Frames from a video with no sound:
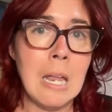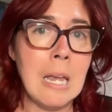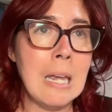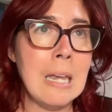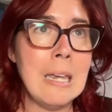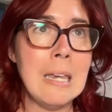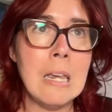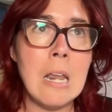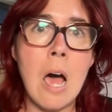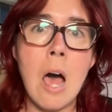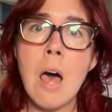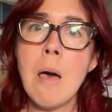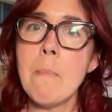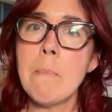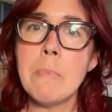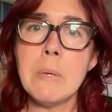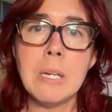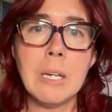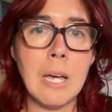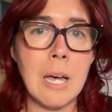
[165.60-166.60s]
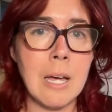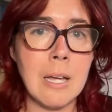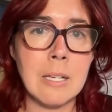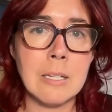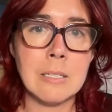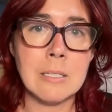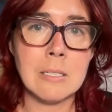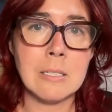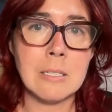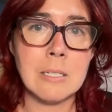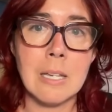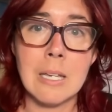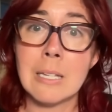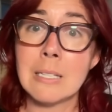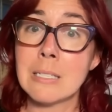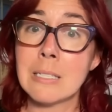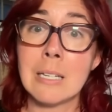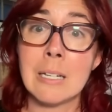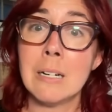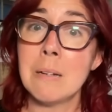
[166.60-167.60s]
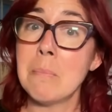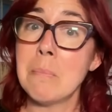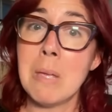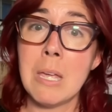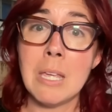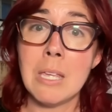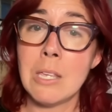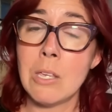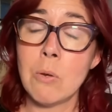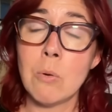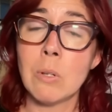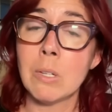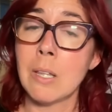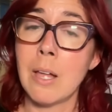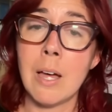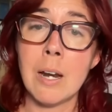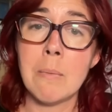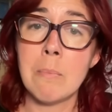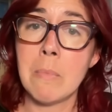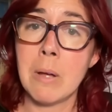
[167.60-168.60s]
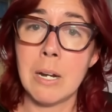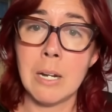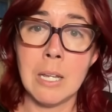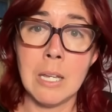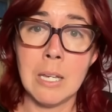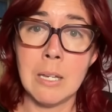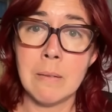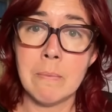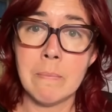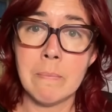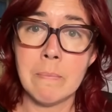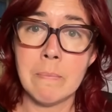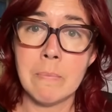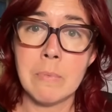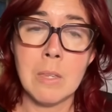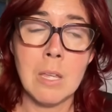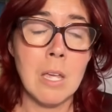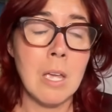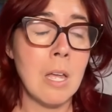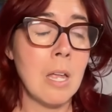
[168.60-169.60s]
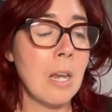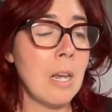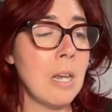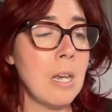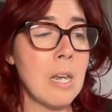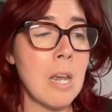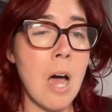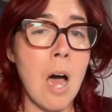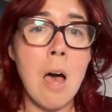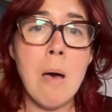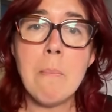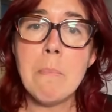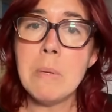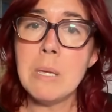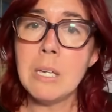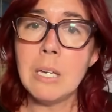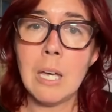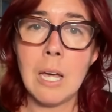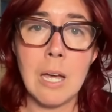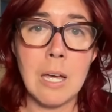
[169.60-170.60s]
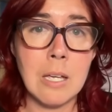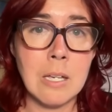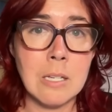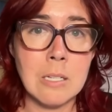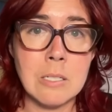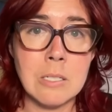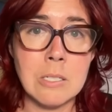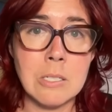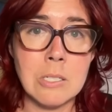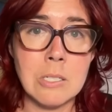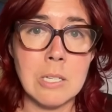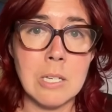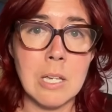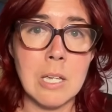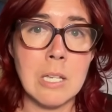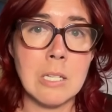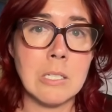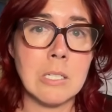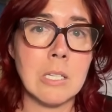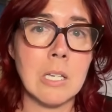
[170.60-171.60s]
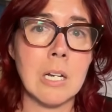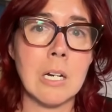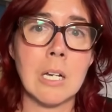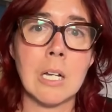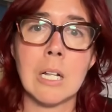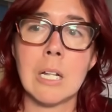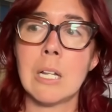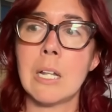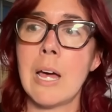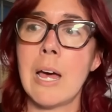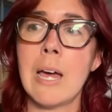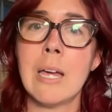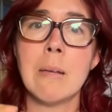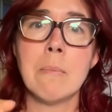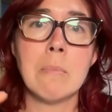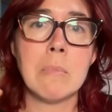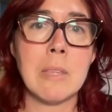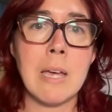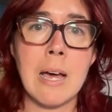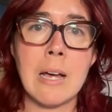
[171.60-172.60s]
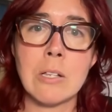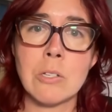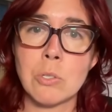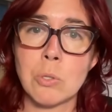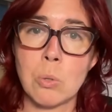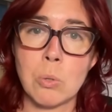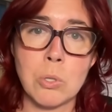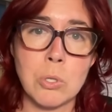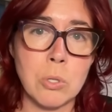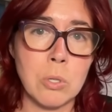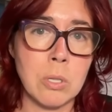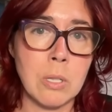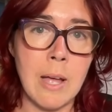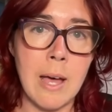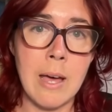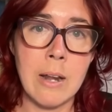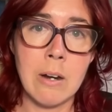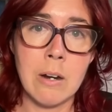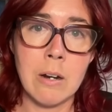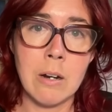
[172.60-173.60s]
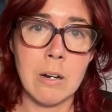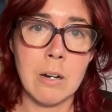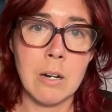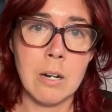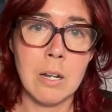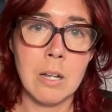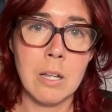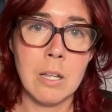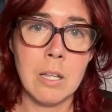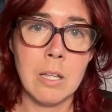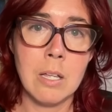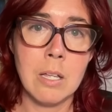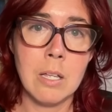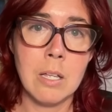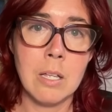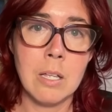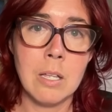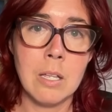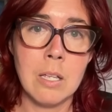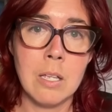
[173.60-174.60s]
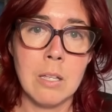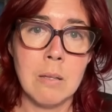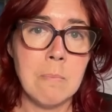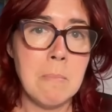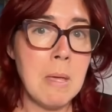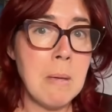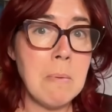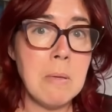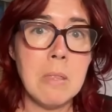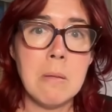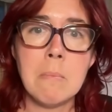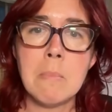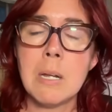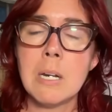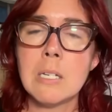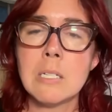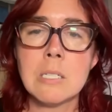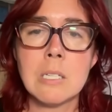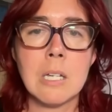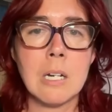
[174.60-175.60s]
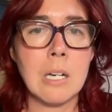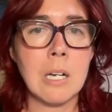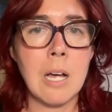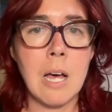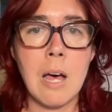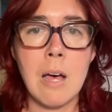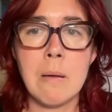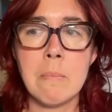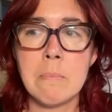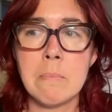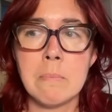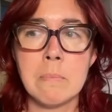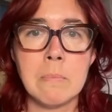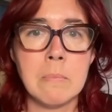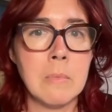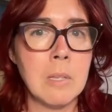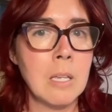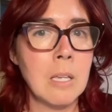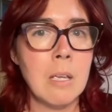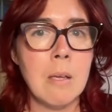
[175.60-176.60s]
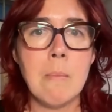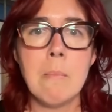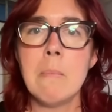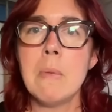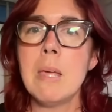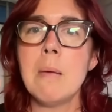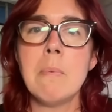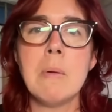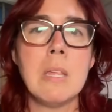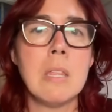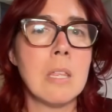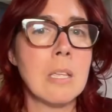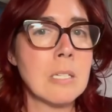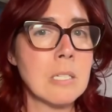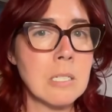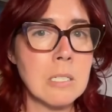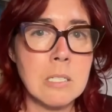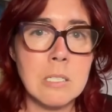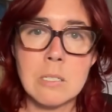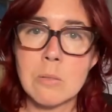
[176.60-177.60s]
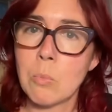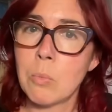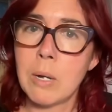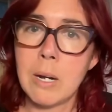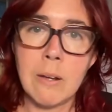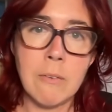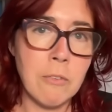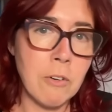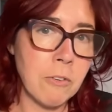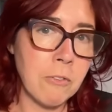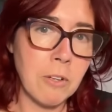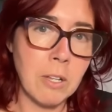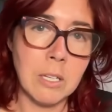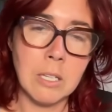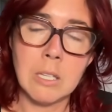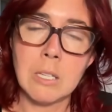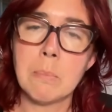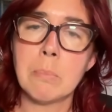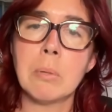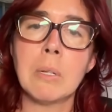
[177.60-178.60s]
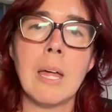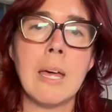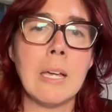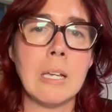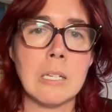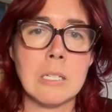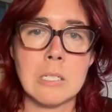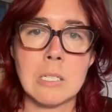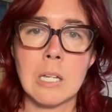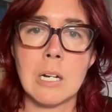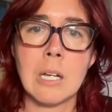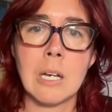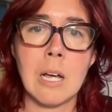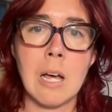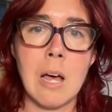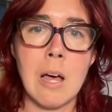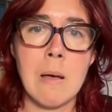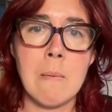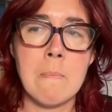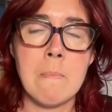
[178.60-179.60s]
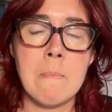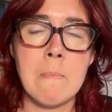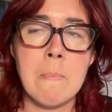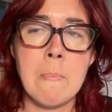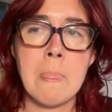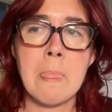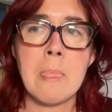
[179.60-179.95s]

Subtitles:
not because it's going to make you a lot of money, not because it's going to climb that social ladder. Maybe the money's going to come. Maybe this whatever fill in the blank is going to come.